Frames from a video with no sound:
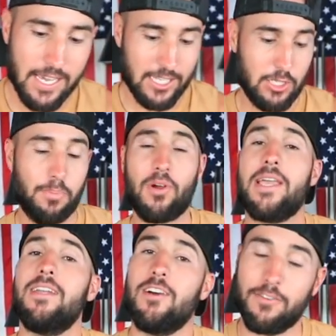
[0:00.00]
It's a
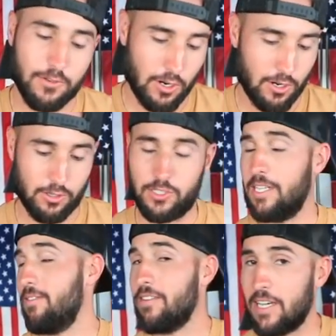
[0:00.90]
brand of Carl's.
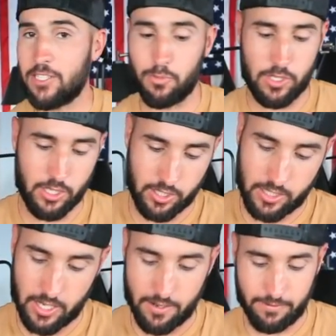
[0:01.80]
They've got some really good
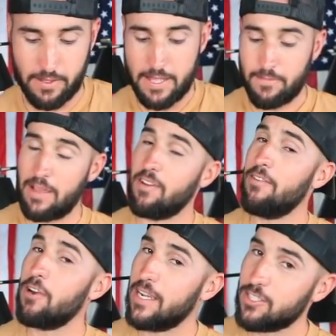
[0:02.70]
stuff. I've
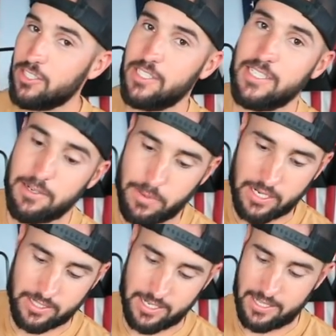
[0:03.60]
never actually seen a
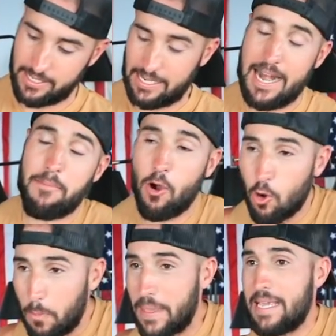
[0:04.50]
box like this, and I'm
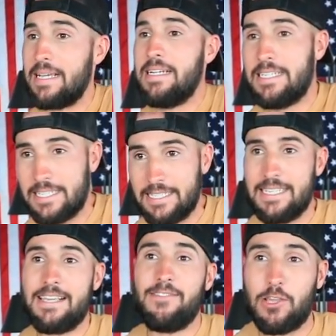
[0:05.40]
hoping,
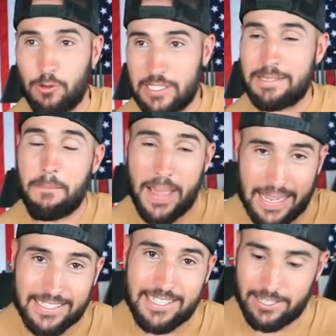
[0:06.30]
even though it's
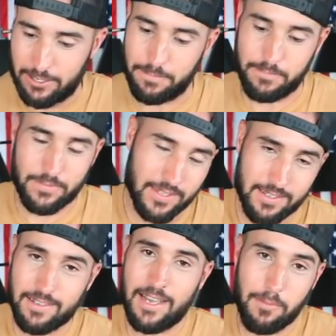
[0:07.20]
bass gear,
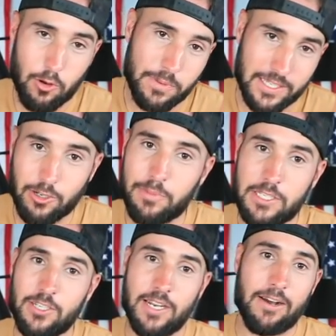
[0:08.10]
I'm hoping it'll be
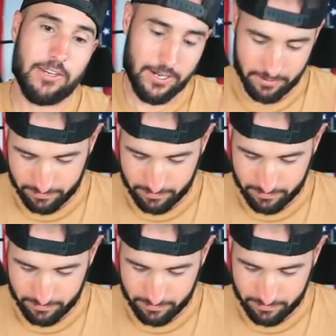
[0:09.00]
good out here.